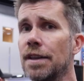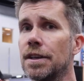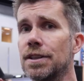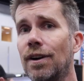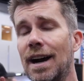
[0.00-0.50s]

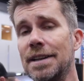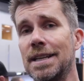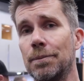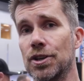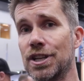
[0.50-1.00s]
the tyre
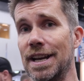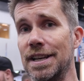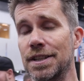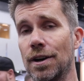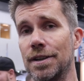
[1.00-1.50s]
temperature
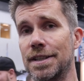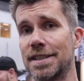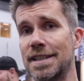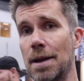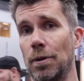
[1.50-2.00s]
is going to
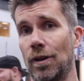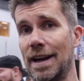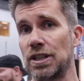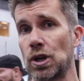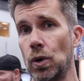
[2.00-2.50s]

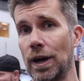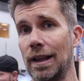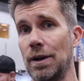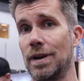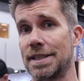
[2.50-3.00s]
stabilize
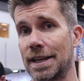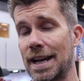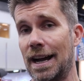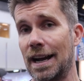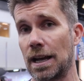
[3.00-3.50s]
quickly once the
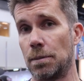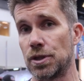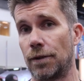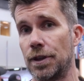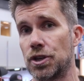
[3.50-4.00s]
car comes
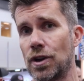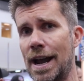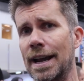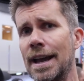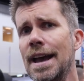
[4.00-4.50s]
off the
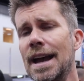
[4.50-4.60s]
track,